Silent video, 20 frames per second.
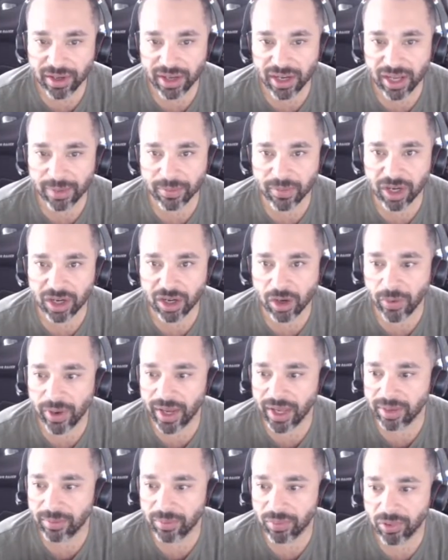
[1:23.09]
I'm going to go
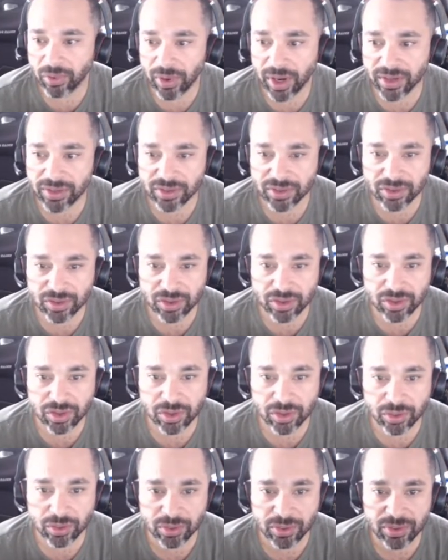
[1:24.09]
ahead and press
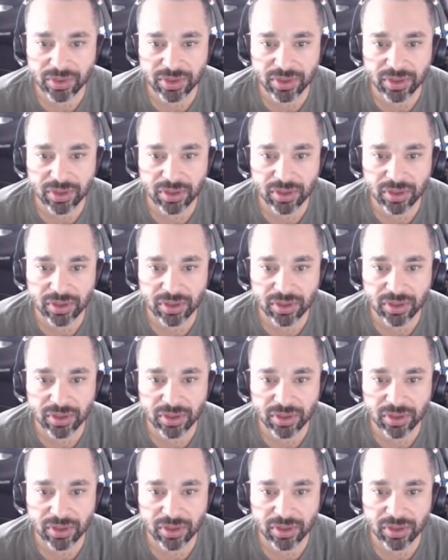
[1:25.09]
Choose,